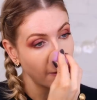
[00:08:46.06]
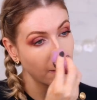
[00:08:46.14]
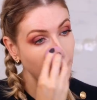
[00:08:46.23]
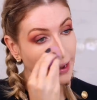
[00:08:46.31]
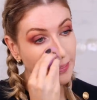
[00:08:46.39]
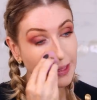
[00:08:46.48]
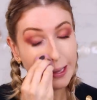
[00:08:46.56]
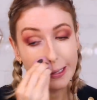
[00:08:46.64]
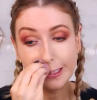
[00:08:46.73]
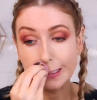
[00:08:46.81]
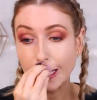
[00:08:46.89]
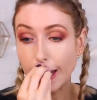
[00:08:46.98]
And the great thing
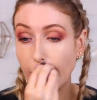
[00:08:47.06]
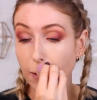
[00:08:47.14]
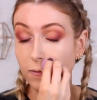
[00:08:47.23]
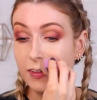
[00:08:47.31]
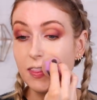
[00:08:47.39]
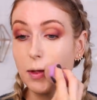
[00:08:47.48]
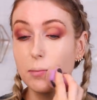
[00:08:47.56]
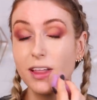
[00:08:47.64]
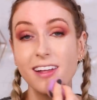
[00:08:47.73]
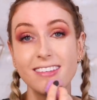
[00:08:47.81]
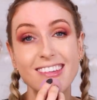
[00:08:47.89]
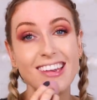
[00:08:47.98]
is that everything
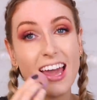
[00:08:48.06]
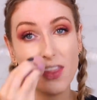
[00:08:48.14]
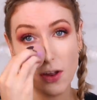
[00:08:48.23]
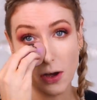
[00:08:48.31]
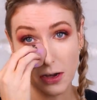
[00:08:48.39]
blends together.